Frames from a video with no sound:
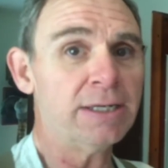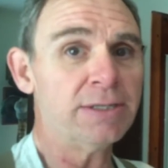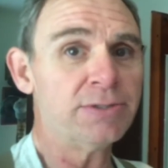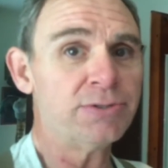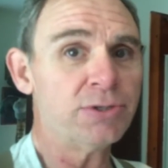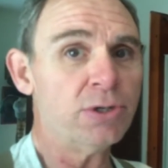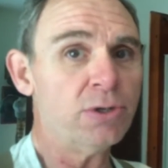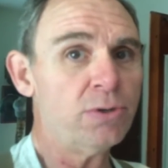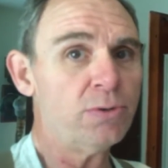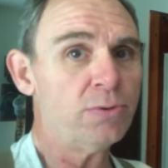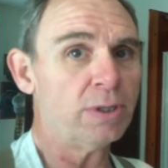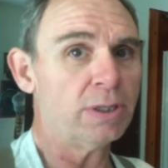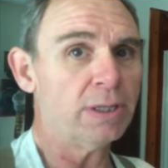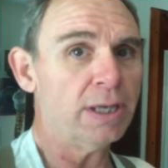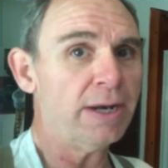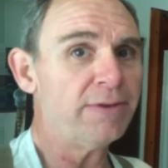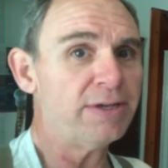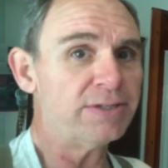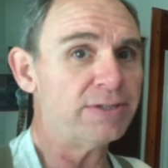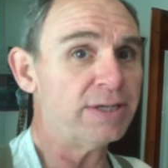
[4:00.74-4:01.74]
so a
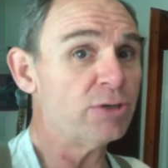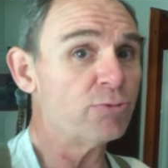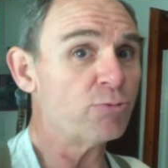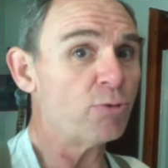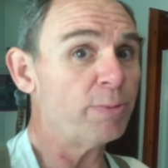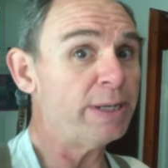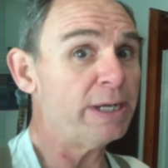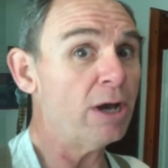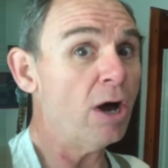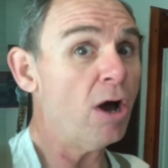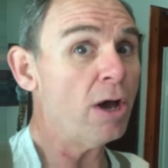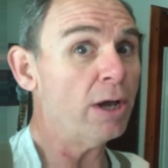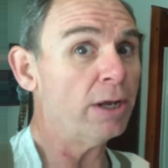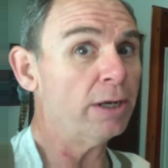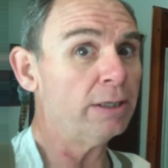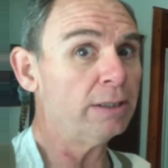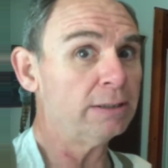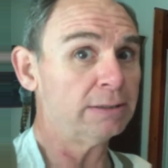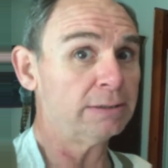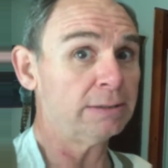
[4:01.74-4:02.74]
lot of these things will be
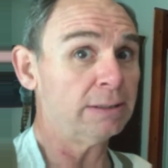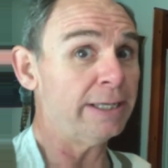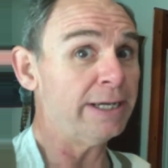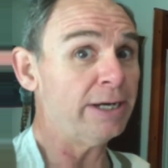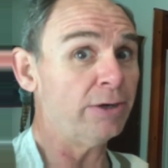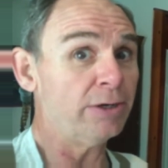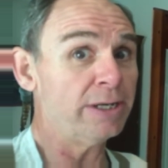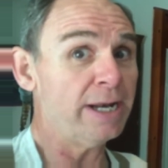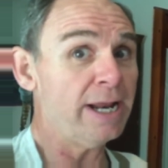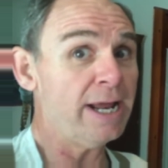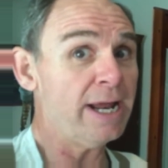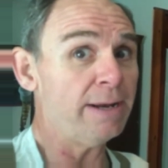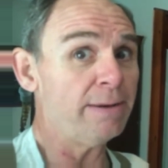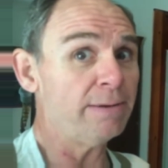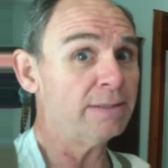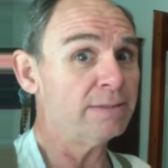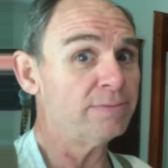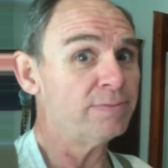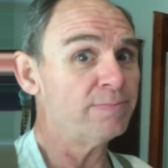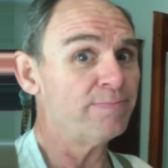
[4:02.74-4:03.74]
gone later today.
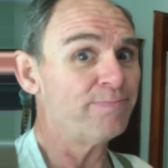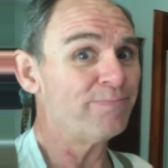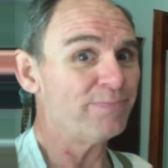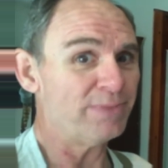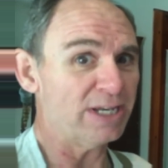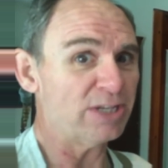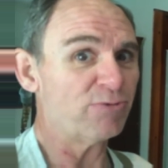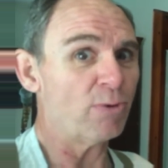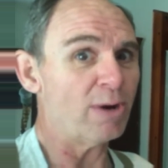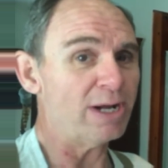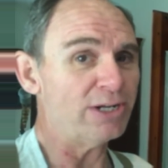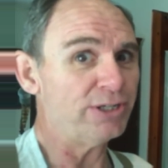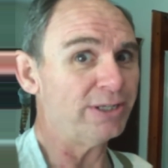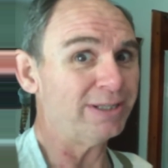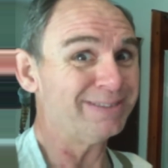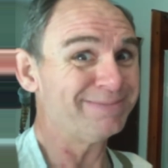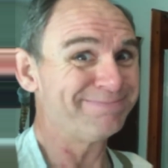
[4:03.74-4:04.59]
Thanks for watching.